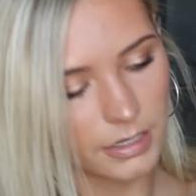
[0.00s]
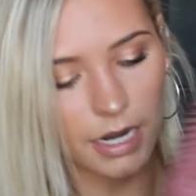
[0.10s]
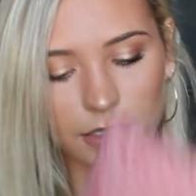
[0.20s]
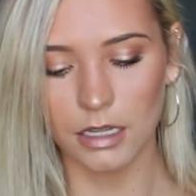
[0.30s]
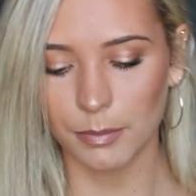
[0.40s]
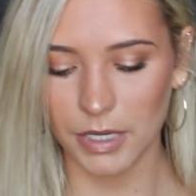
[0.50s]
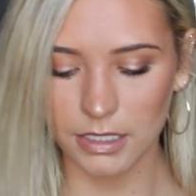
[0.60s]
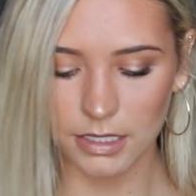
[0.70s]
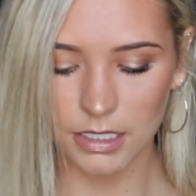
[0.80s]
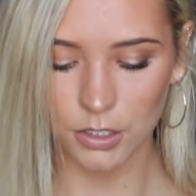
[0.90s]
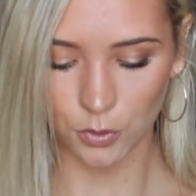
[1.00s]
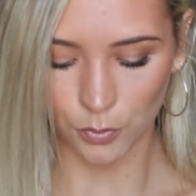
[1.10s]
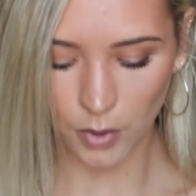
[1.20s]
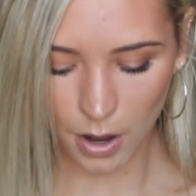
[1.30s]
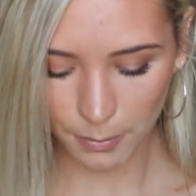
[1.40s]
Next up is this
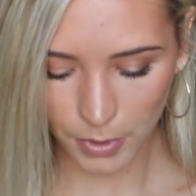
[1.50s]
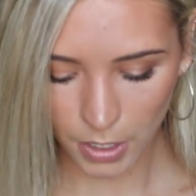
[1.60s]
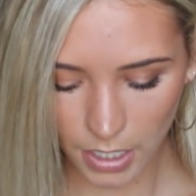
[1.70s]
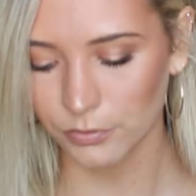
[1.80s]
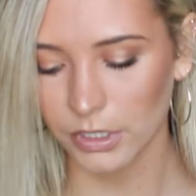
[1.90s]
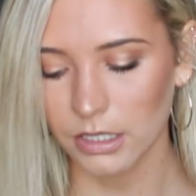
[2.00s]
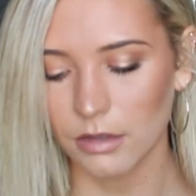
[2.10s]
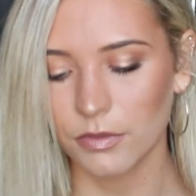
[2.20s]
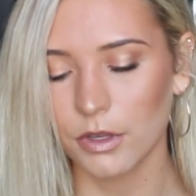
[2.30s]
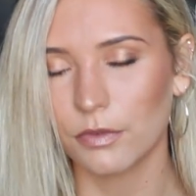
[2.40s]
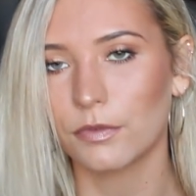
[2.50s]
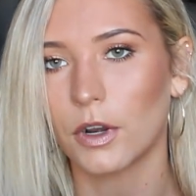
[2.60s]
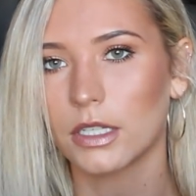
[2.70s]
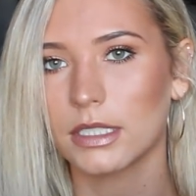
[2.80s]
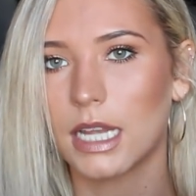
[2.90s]
romper. I really love the
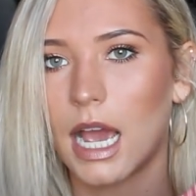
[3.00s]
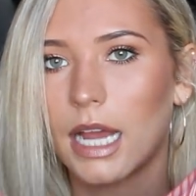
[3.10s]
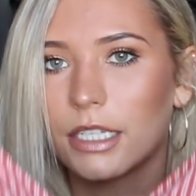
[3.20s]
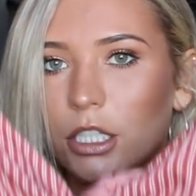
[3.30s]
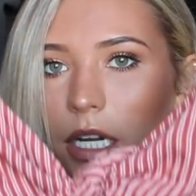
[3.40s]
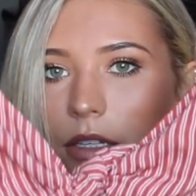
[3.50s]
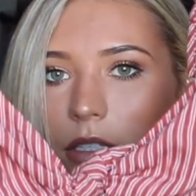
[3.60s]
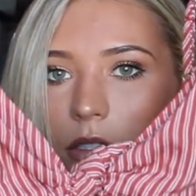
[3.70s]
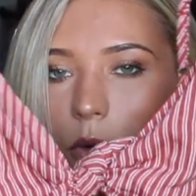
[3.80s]
front tie trend that's